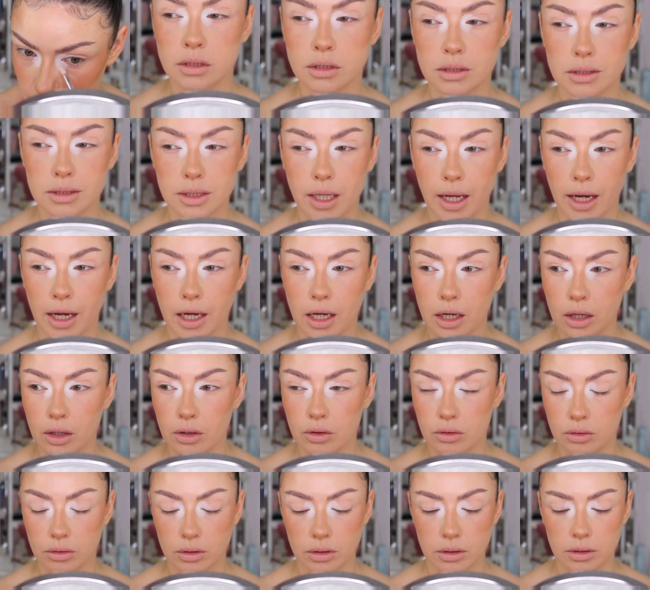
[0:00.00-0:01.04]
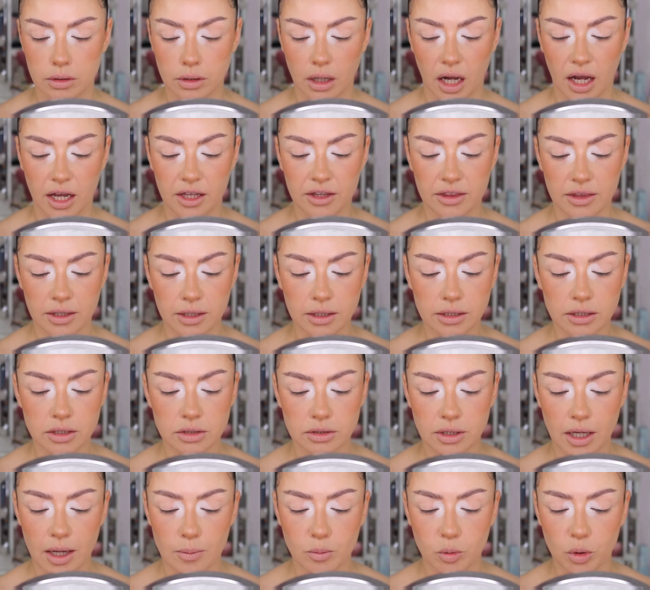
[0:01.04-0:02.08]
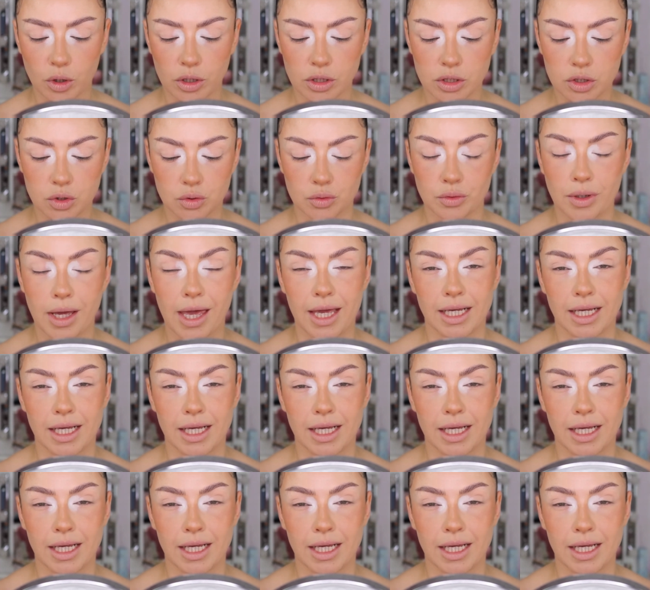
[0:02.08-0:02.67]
So I think today I'm going to